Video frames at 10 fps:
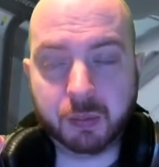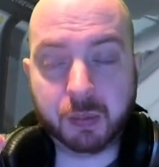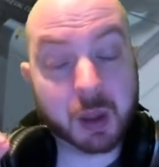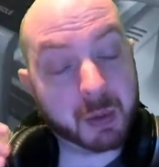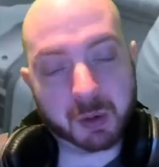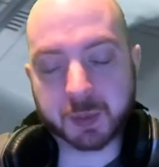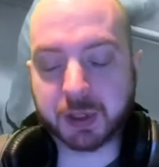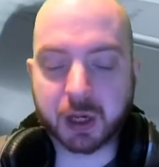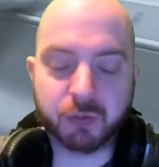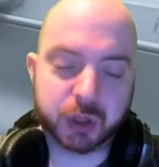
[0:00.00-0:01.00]
suppose
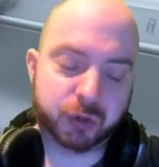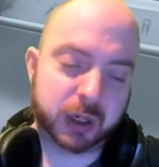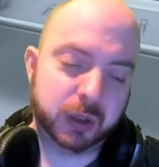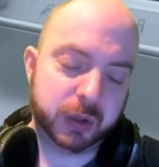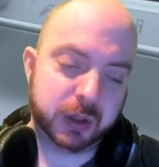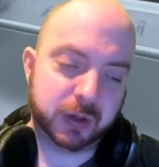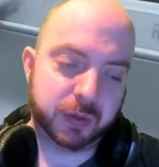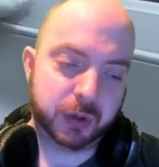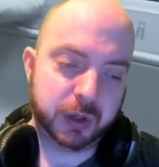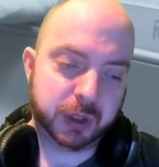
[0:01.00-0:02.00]
they could restrict your use of
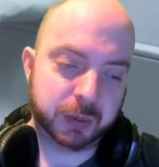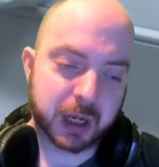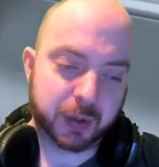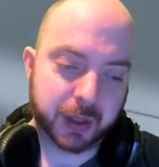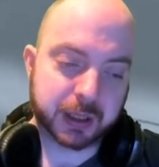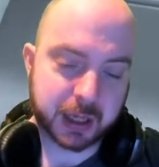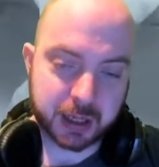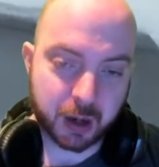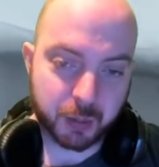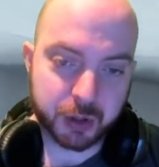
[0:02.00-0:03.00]
your YouTube channel. They could say
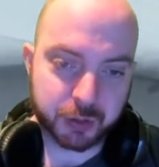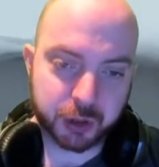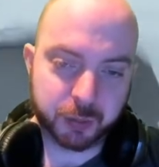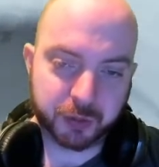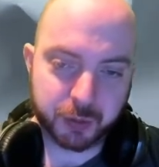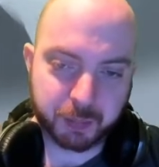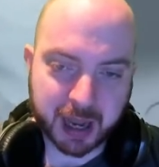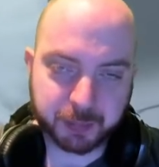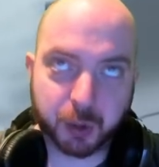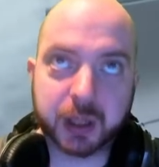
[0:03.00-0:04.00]
no more YouTube for you,
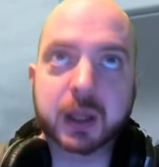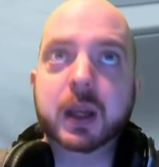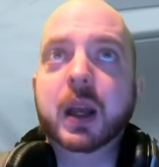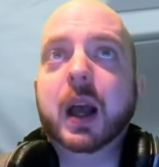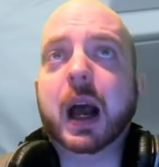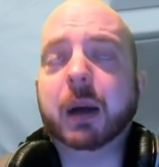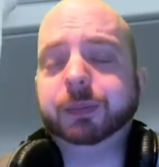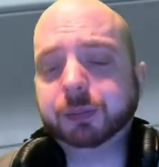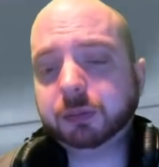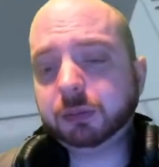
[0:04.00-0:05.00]
bad boy.
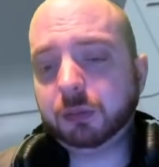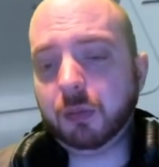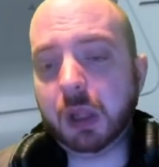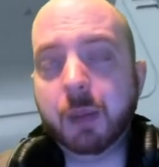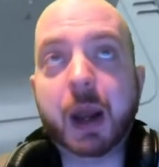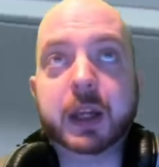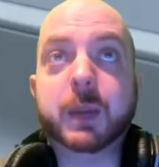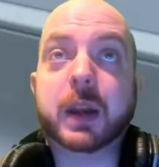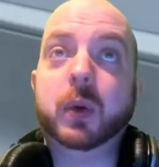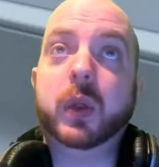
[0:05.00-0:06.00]
But I
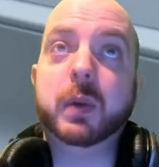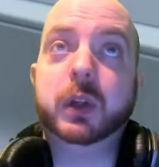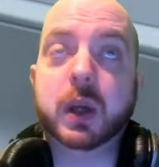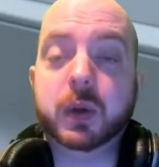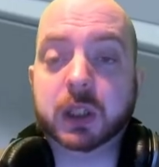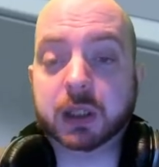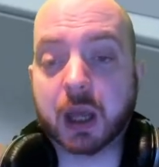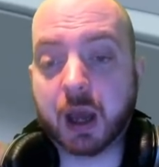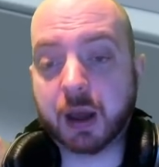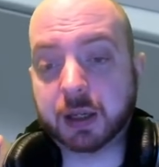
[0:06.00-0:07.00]
expect that all they would do is
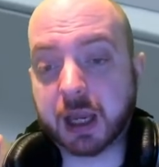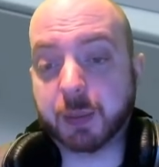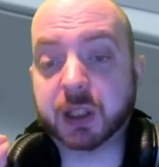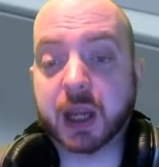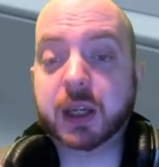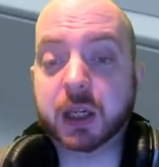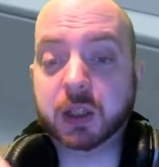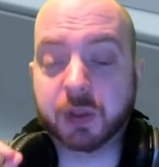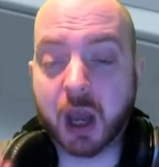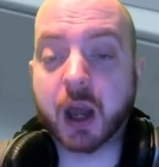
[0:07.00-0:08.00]
take a percentage
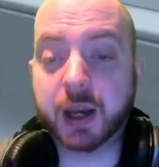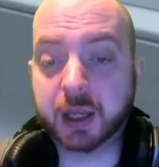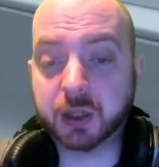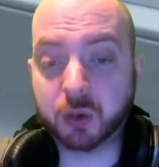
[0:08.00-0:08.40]
of the earnings